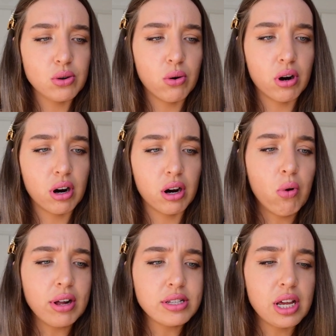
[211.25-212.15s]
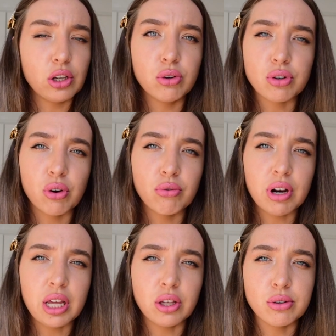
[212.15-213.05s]
or ones that you don't
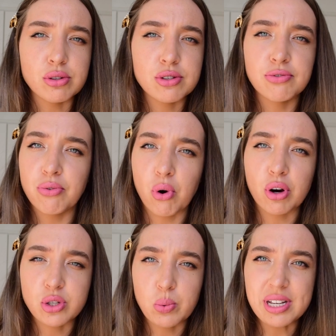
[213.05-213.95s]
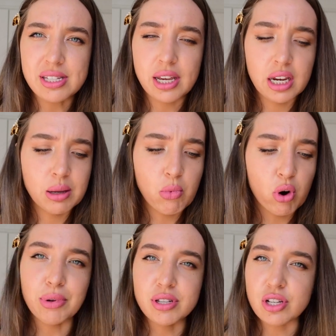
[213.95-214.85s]
really use for tweezing
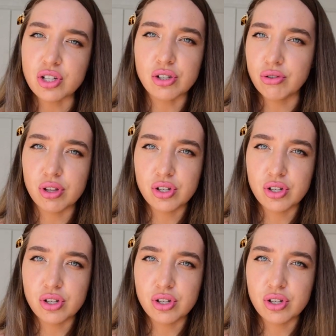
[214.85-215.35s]
anymore because it just don't do